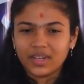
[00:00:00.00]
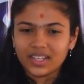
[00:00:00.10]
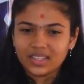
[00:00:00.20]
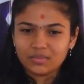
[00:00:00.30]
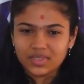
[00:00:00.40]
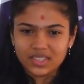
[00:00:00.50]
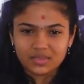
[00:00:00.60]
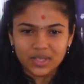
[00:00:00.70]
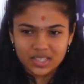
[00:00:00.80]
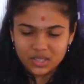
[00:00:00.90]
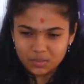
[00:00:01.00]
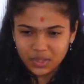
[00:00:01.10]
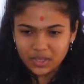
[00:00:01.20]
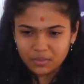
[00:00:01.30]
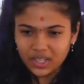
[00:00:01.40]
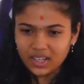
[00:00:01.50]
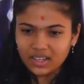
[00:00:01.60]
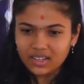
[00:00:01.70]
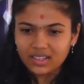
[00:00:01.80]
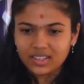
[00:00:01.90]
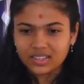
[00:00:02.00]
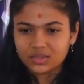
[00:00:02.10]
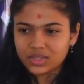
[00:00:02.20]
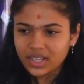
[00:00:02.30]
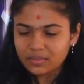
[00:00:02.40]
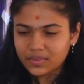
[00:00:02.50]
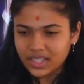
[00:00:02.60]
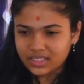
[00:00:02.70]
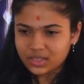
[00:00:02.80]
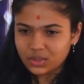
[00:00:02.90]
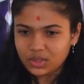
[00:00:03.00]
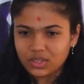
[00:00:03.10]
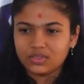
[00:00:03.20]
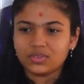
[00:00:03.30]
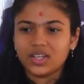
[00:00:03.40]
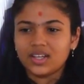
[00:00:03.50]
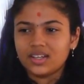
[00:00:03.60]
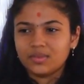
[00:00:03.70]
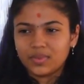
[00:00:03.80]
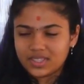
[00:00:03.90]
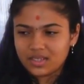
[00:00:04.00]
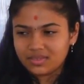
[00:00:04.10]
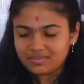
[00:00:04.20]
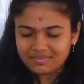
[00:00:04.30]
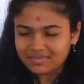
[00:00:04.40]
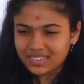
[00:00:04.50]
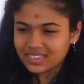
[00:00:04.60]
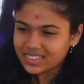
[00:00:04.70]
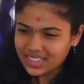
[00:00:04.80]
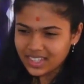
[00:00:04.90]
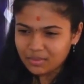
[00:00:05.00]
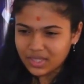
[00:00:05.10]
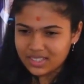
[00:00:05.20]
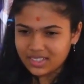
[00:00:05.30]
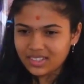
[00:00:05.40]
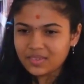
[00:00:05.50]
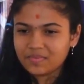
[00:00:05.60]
my name is Master Speaker Priyanka, and today I'm playing the role of puzzle JK Master.